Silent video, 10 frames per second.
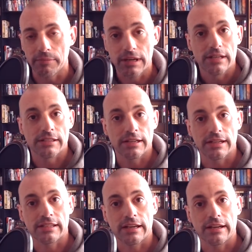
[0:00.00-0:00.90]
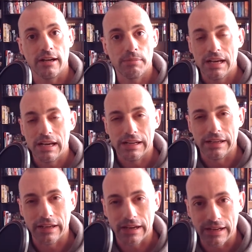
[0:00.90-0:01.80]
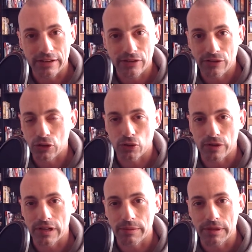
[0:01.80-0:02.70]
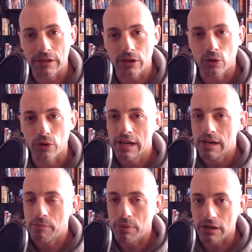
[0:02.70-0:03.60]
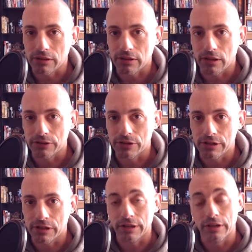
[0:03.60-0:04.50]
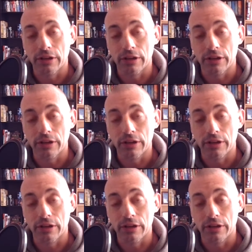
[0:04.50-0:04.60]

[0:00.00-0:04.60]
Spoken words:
Sunny side up, nice creamy yolk, but a little underdone.